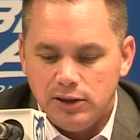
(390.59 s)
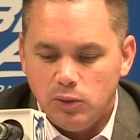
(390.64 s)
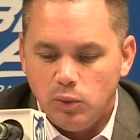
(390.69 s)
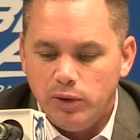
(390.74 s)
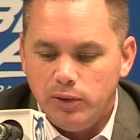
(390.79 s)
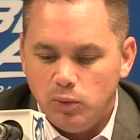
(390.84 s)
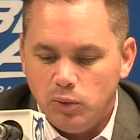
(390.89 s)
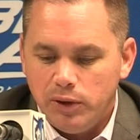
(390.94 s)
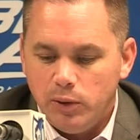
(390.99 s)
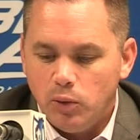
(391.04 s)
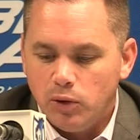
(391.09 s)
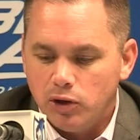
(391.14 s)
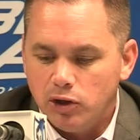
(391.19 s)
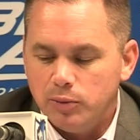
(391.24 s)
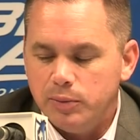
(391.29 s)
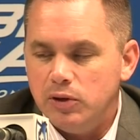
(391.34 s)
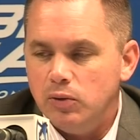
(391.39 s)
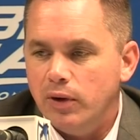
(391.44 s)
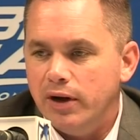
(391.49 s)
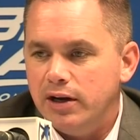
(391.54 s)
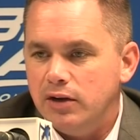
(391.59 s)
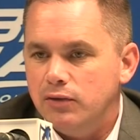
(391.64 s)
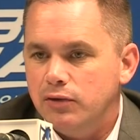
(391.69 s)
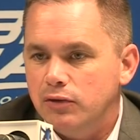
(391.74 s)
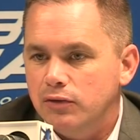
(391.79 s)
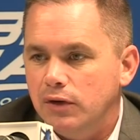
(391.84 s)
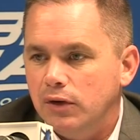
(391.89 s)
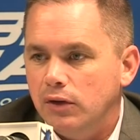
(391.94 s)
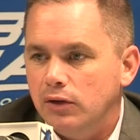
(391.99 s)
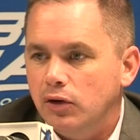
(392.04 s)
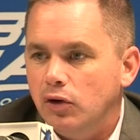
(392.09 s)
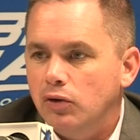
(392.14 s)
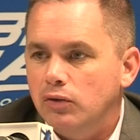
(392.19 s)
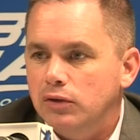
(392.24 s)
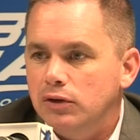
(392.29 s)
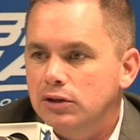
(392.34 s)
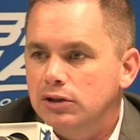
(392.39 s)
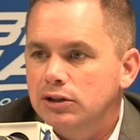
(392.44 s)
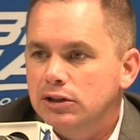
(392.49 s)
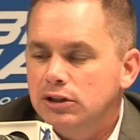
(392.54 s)
We, we were going to be ready for
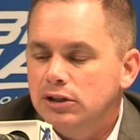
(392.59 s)
Villanova.